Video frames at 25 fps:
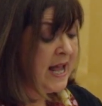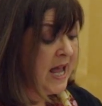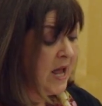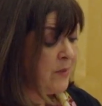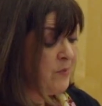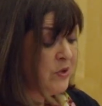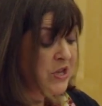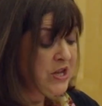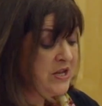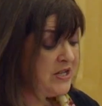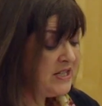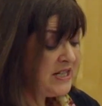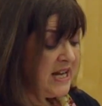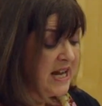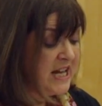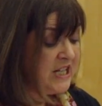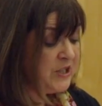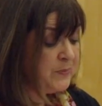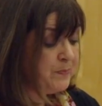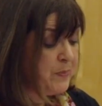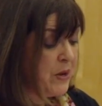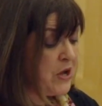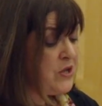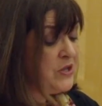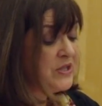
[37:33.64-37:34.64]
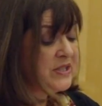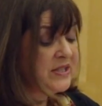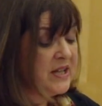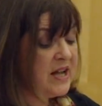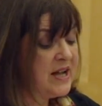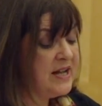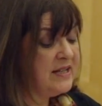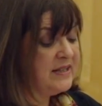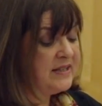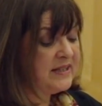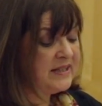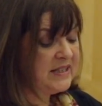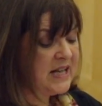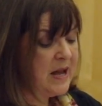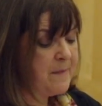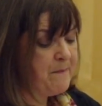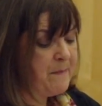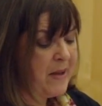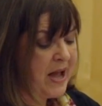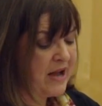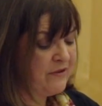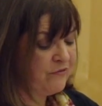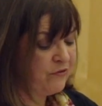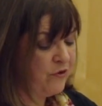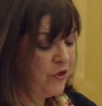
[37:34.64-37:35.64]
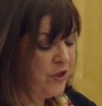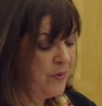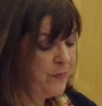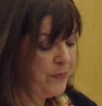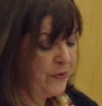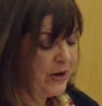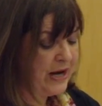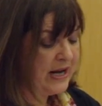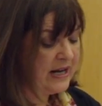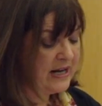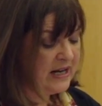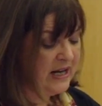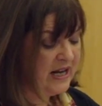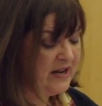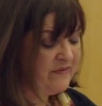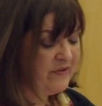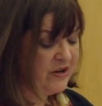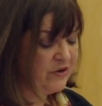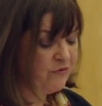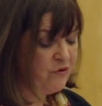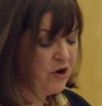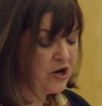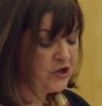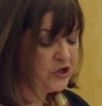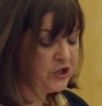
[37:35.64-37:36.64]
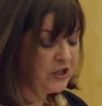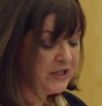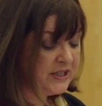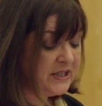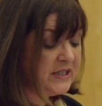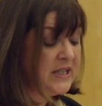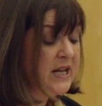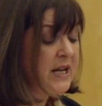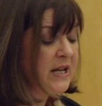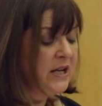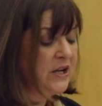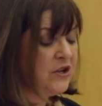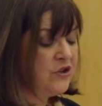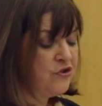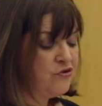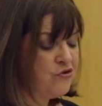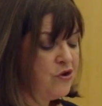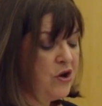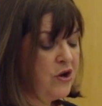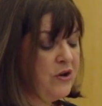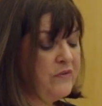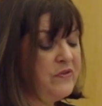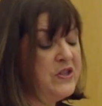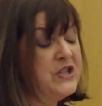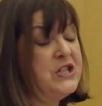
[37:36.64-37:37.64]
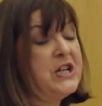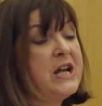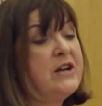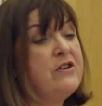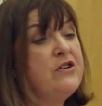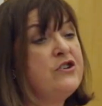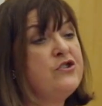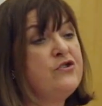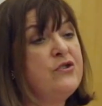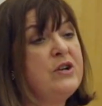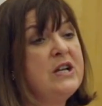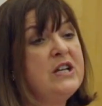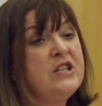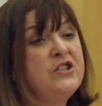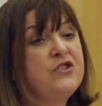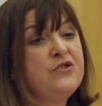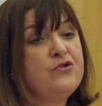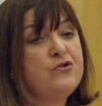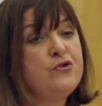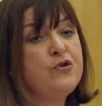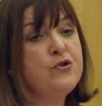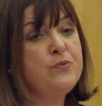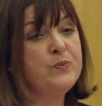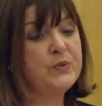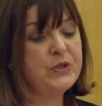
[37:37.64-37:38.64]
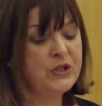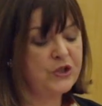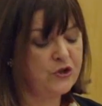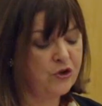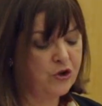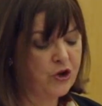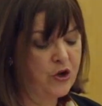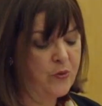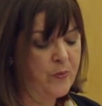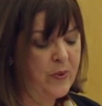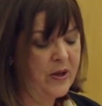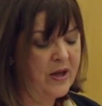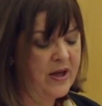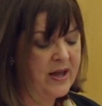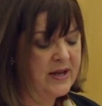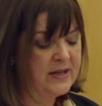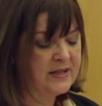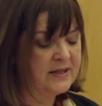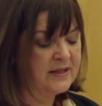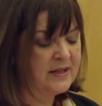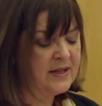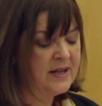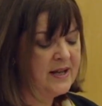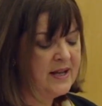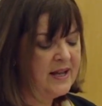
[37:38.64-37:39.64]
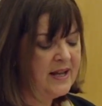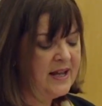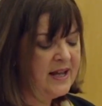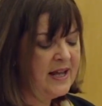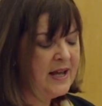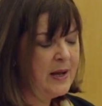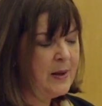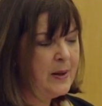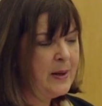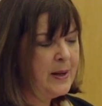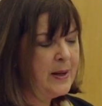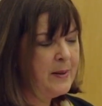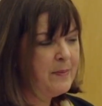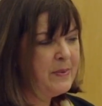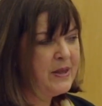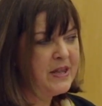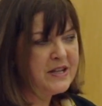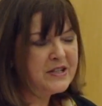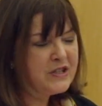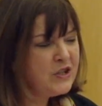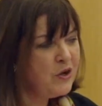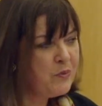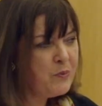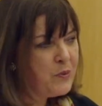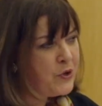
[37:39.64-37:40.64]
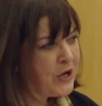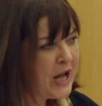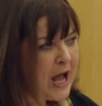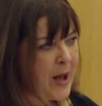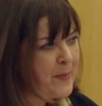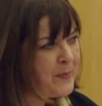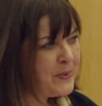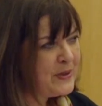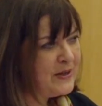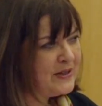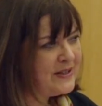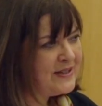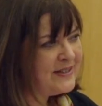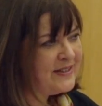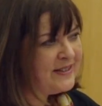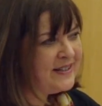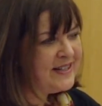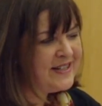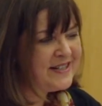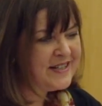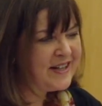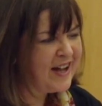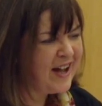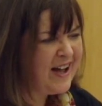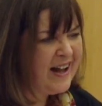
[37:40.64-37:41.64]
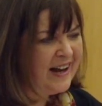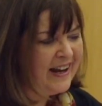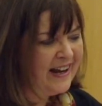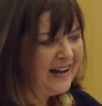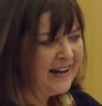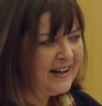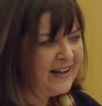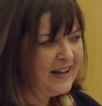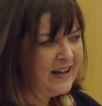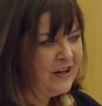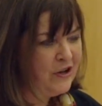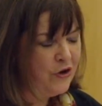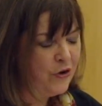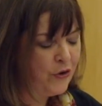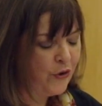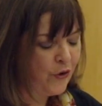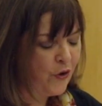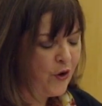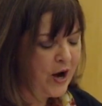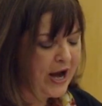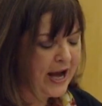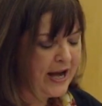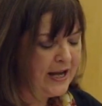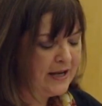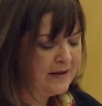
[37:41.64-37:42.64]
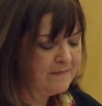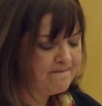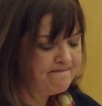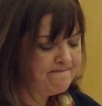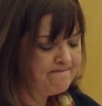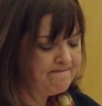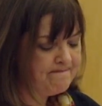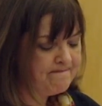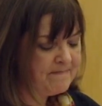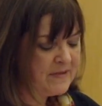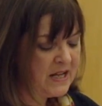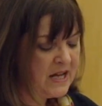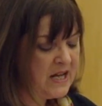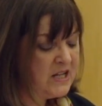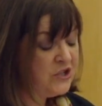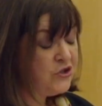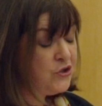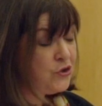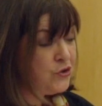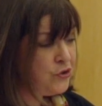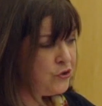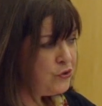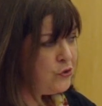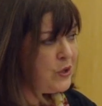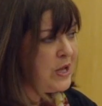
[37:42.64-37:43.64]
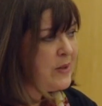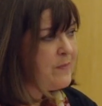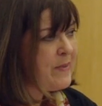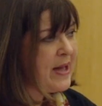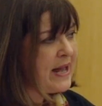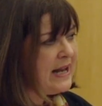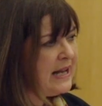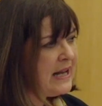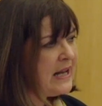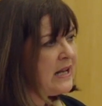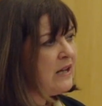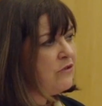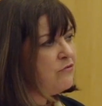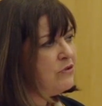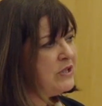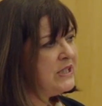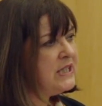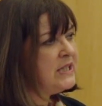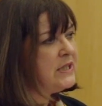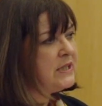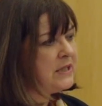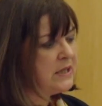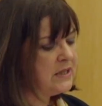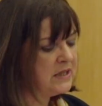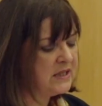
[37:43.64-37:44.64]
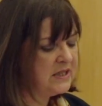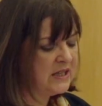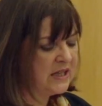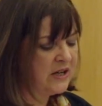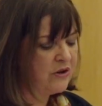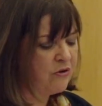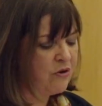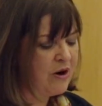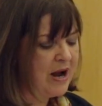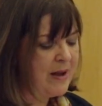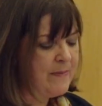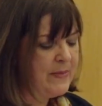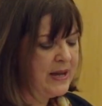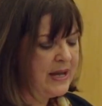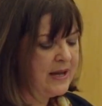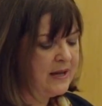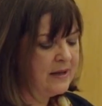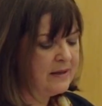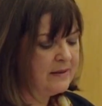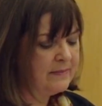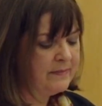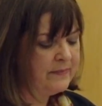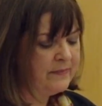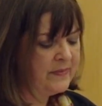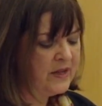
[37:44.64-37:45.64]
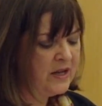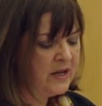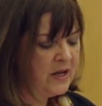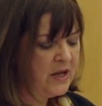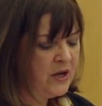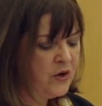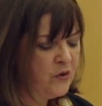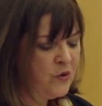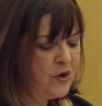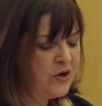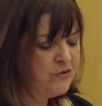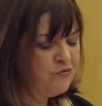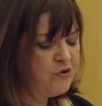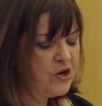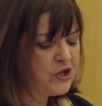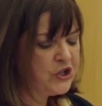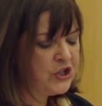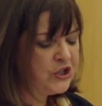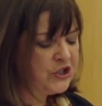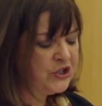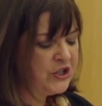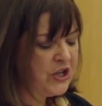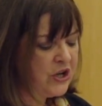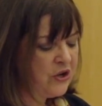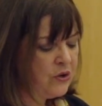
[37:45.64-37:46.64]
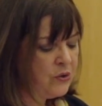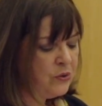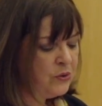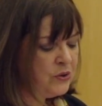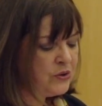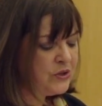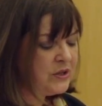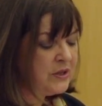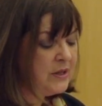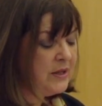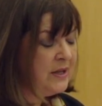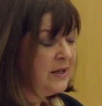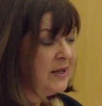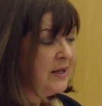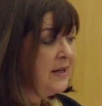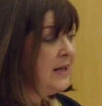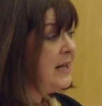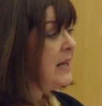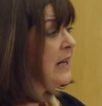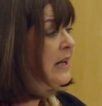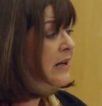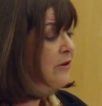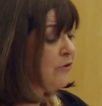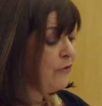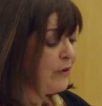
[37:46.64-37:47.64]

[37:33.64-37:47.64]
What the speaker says: And within days, both sides stepped back from the brink, leaving Russia still in control of the territory its troops had occupied. But that's not what happened entirely in Ukraine. It's true he met little resistance in Crimea, when Russia's so-called little